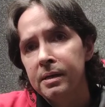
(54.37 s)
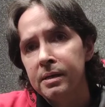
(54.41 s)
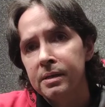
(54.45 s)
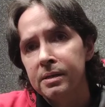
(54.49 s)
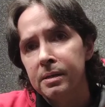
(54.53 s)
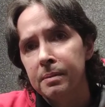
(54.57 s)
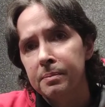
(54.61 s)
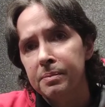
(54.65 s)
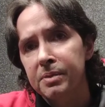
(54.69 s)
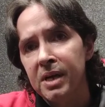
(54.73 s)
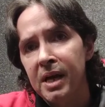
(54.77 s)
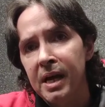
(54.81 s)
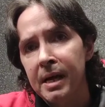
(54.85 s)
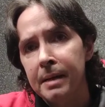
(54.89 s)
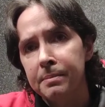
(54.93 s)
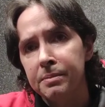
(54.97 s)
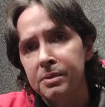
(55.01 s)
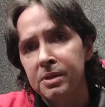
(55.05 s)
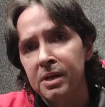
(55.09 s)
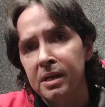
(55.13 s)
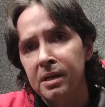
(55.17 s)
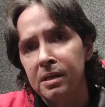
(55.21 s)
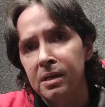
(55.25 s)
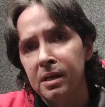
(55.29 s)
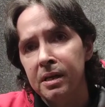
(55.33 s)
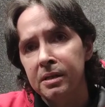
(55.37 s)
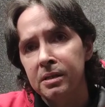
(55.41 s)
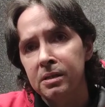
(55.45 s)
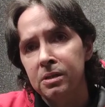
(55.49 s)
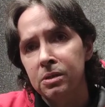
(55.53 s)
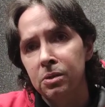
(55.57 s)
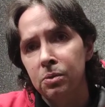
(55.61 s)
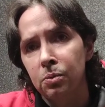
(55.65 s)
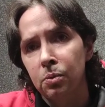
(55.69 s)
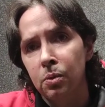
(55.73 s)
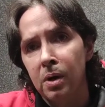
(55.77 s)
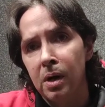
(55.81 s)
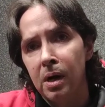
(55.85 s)
Sometimes I like
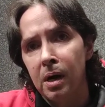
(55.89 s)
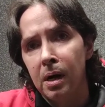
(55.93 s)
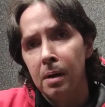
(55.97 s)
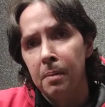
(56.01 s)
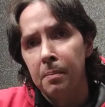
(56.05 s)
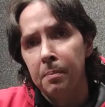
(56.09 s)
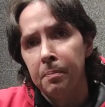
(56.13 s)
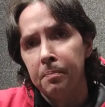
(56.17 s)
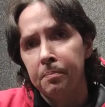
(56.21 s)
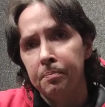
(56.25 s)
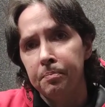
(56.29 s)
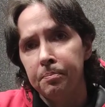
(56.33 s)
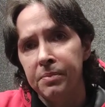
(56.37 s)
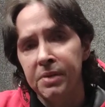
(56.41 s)
to,